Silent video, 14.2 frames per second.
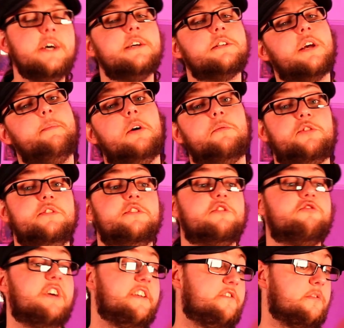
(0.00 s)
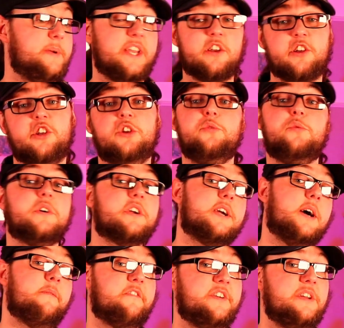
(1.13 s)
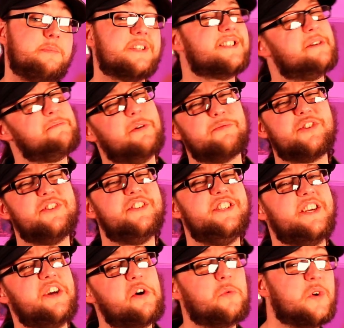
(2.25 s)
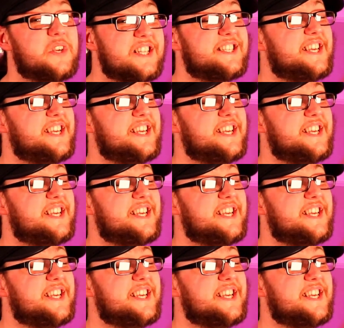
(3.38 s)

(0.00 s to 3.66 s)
Some options are great for being cute and comfy, but some options you're going to want to